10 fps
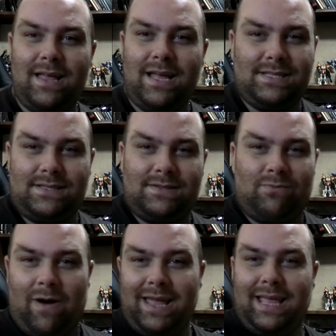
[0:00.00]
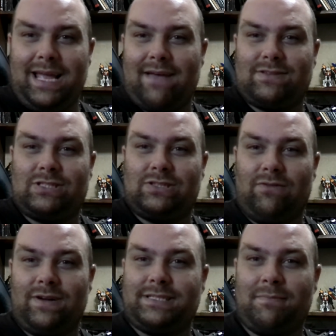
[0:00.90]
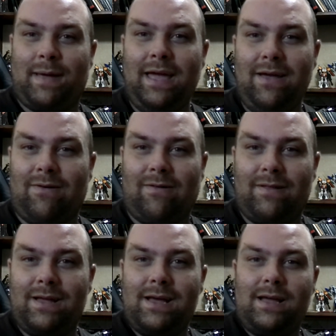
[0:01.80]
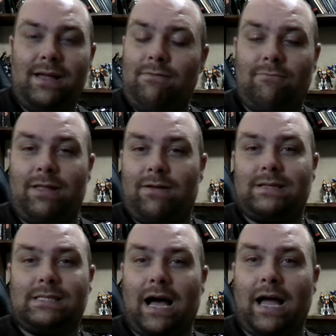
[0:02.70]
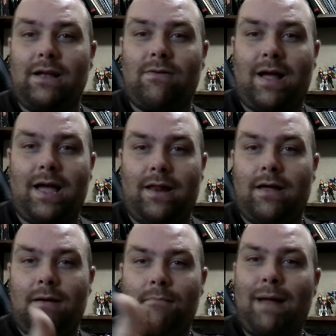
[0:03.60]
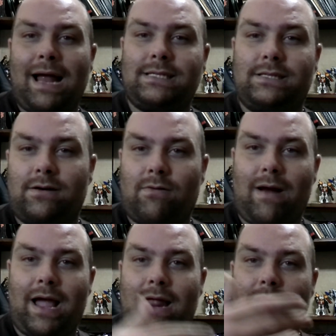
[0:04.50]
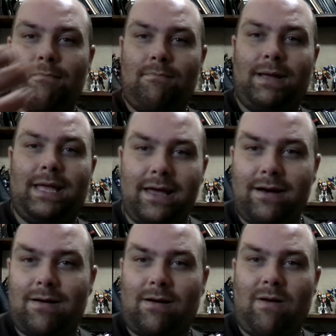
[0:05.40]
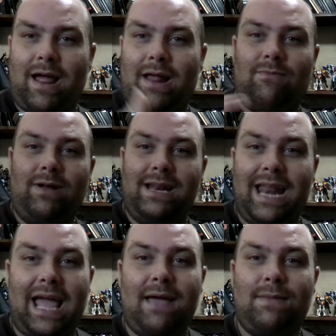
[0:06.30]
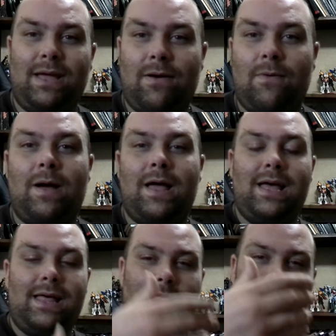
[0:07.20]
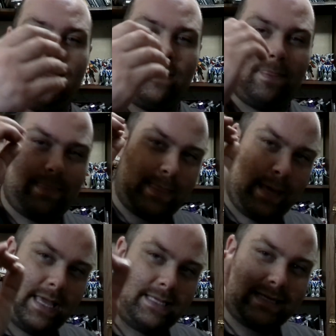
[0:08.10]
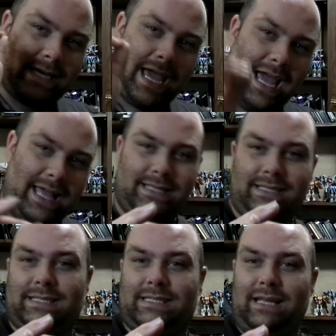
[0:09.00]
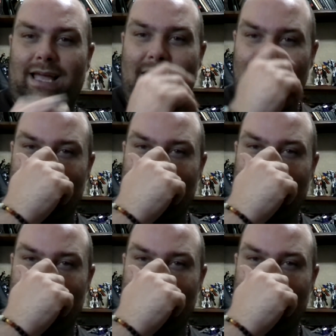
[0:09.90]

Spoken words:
That's why they have so much appeal. Whether it's high grade, master grade, beginner grade, what name you, these kits have